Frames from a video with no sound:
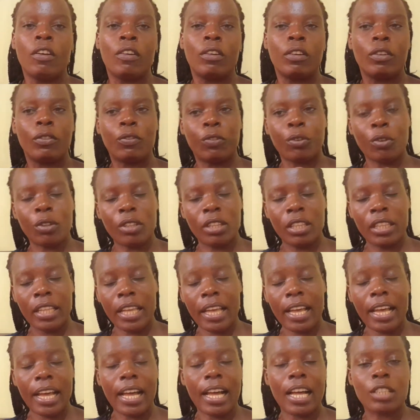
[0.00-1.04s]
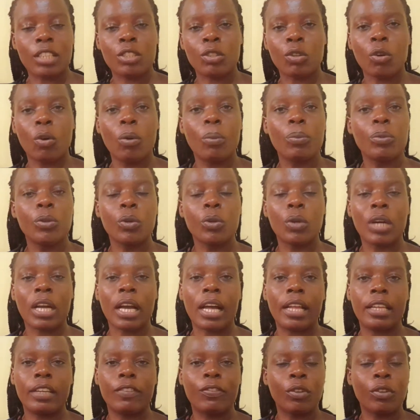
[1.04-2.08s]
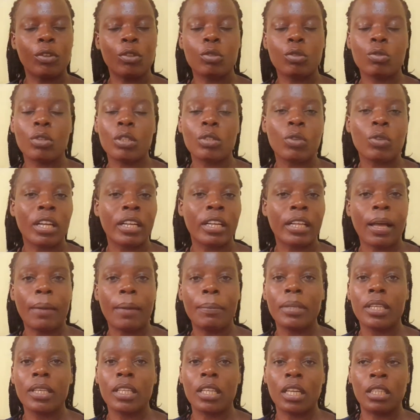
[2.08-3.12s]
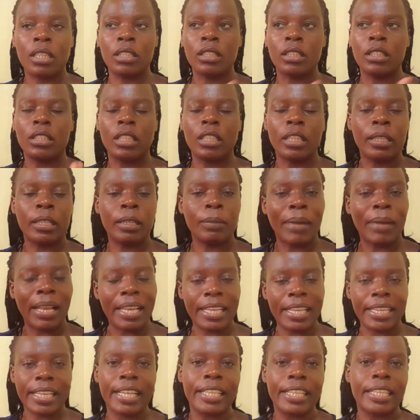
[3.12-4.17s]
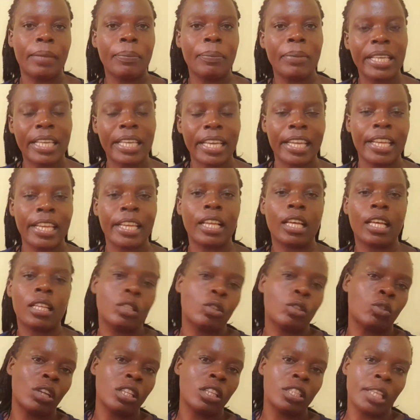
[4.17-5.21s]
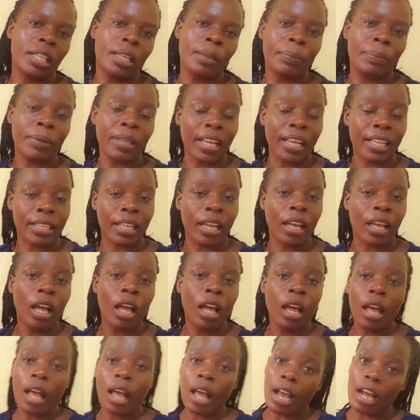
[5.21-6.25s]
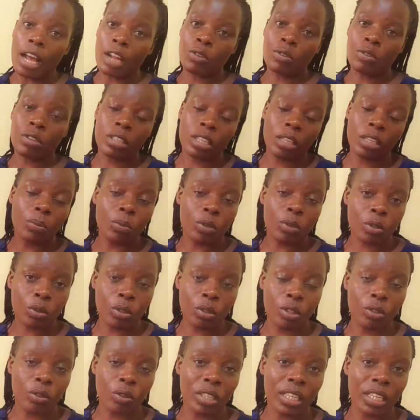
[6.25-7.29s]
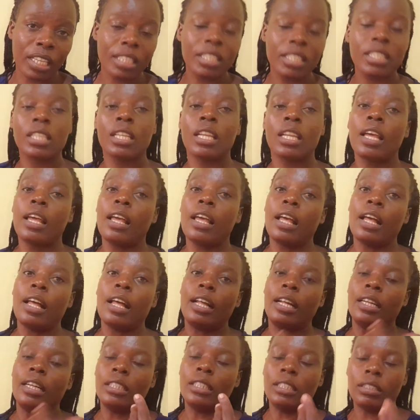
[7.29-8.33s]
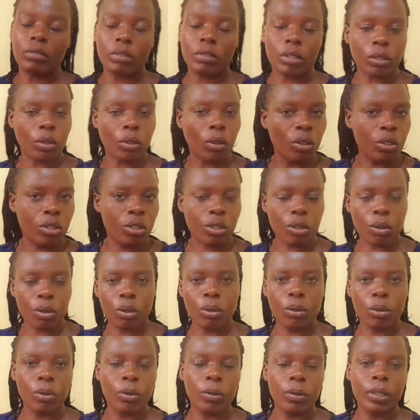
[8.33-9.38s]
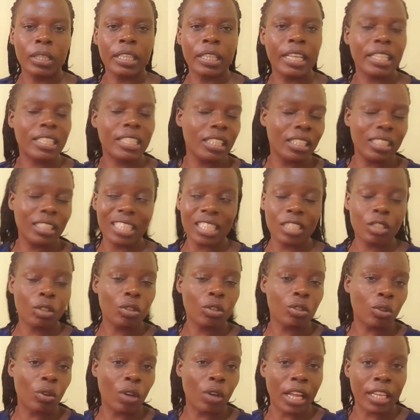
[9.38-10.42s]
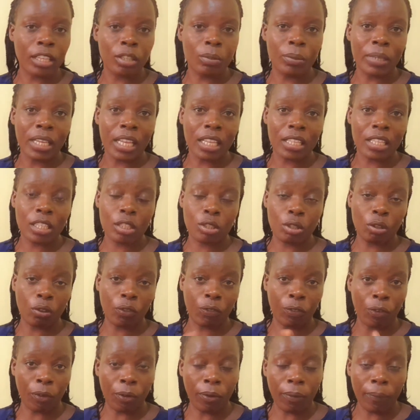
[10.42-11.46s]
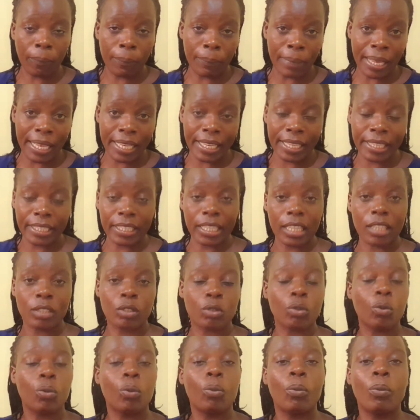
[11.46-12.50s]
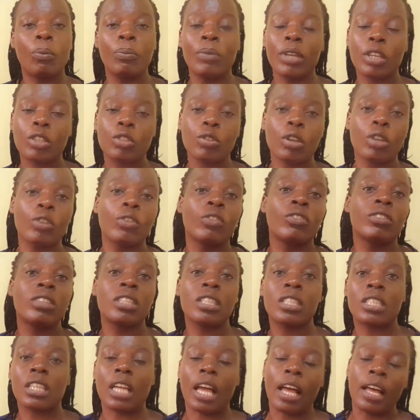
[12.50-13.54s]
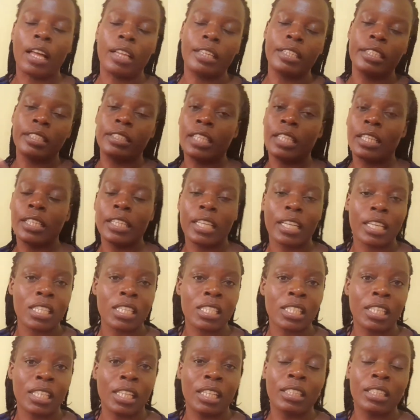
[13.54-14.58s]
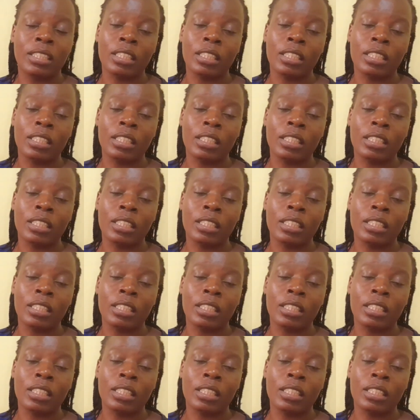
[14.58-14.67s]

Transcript: For there at home, you can, for those ones who are coming in malaria endemic areas, try sleeping under a treated mosquito net. And also there's also an immunization for malaria. So make sure you visit the nearest health